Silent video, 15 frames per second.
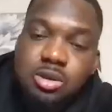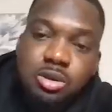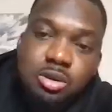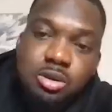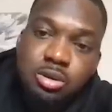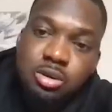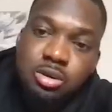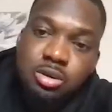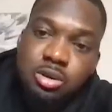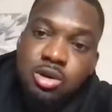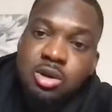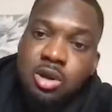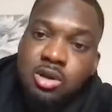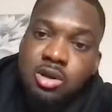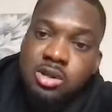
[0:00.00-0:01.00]
all these clubs
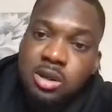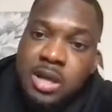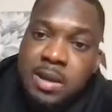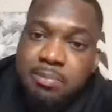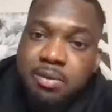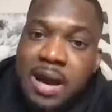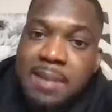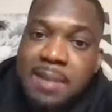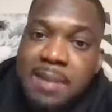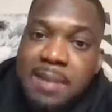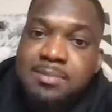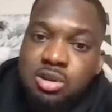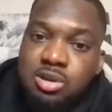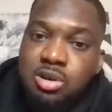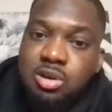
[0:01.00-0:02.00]
will always help
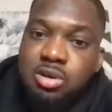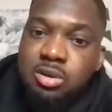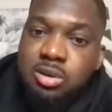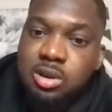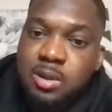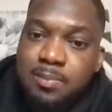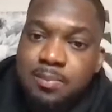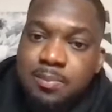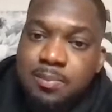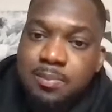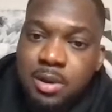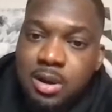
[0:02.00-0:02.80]
their other teams out. The